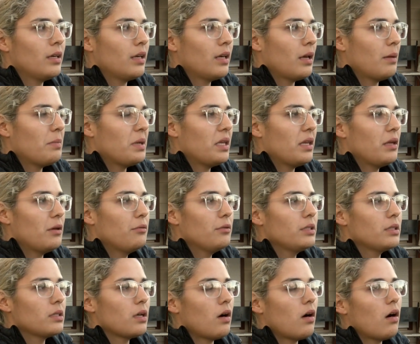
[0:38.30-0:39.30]
I mean, he
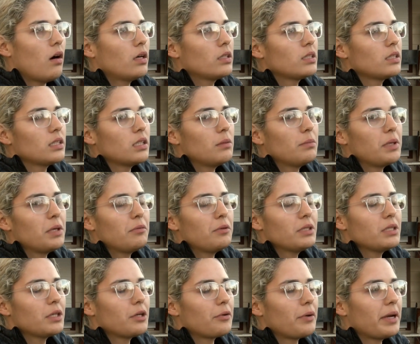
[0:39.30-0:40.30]
was awesome. He
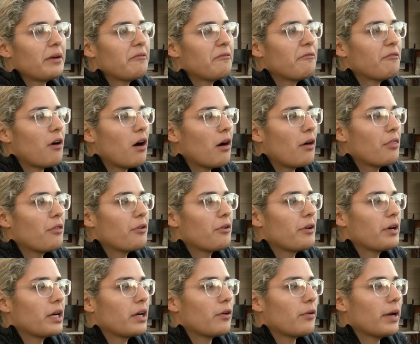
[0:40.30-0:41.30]
was a great
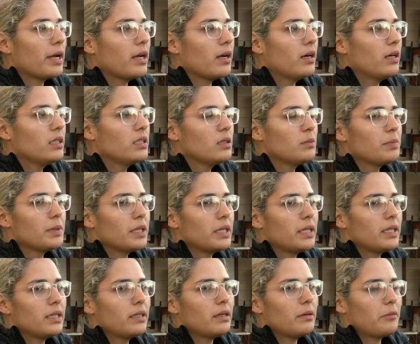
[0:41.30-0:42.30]
father, a great
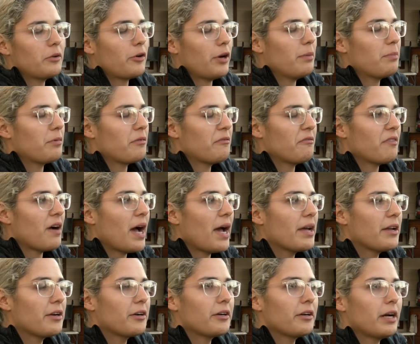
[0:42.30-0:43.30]
husband, a great
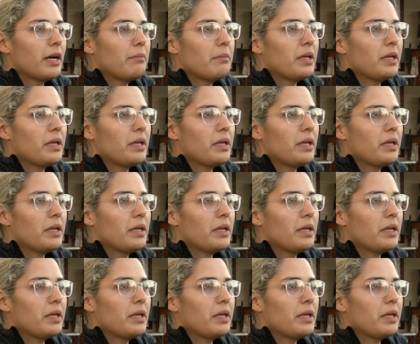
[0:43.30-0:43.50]
provider.